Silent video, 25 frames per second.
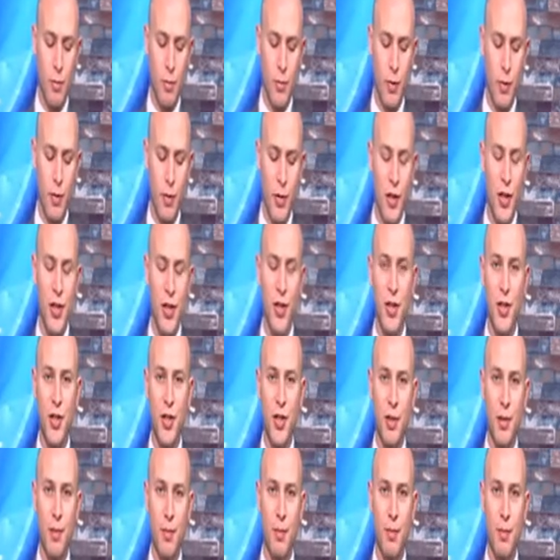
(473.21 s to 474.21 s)

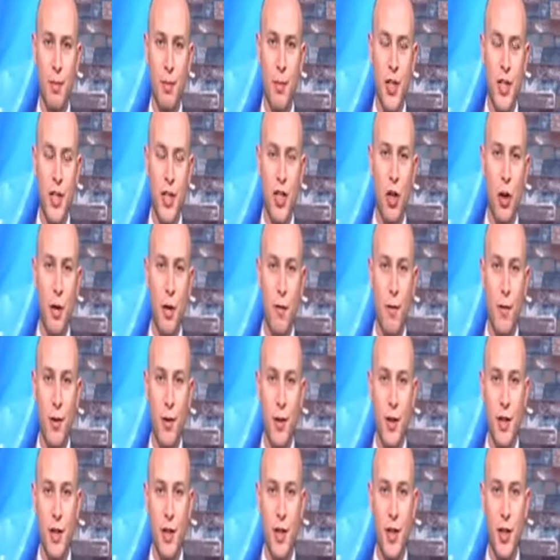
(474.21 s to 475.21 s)
this
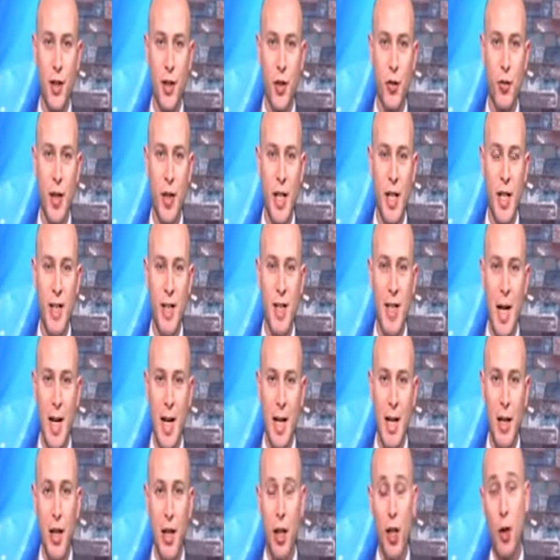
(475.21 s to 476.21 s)
conference is really
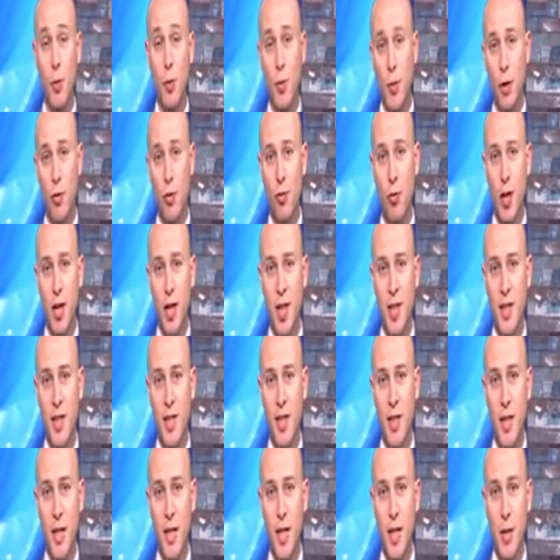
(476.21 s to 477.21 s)
tackling human
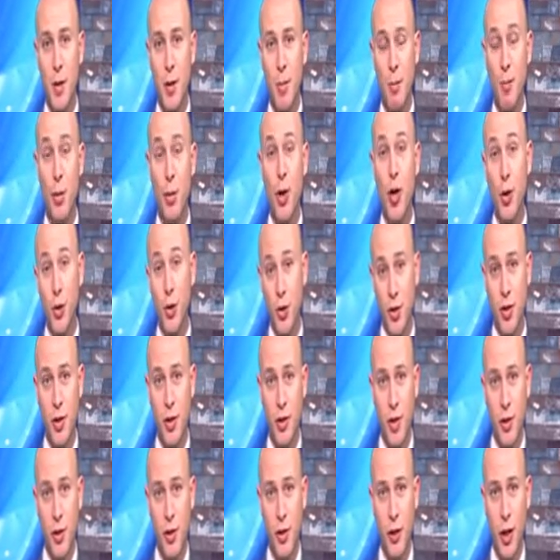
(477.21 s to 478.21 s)
rights
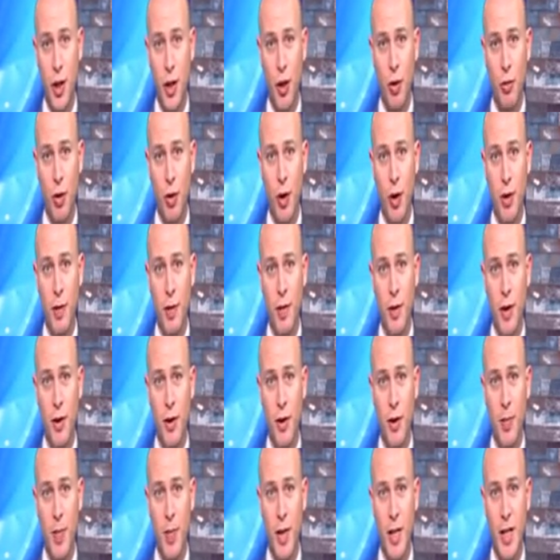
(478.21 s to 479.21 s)
post the
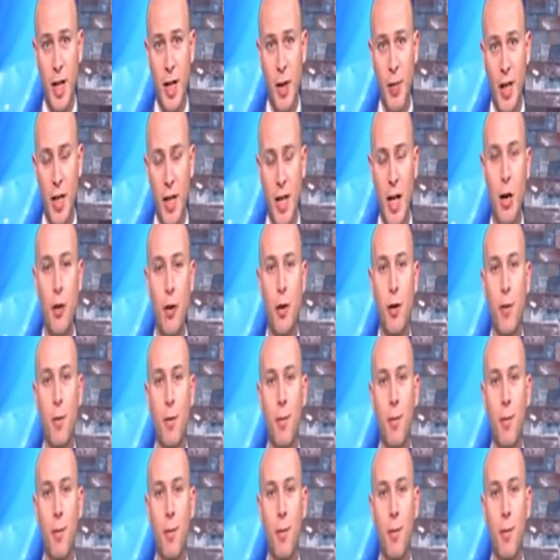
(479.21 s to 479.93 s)
coronavirus pandemic. Now, you've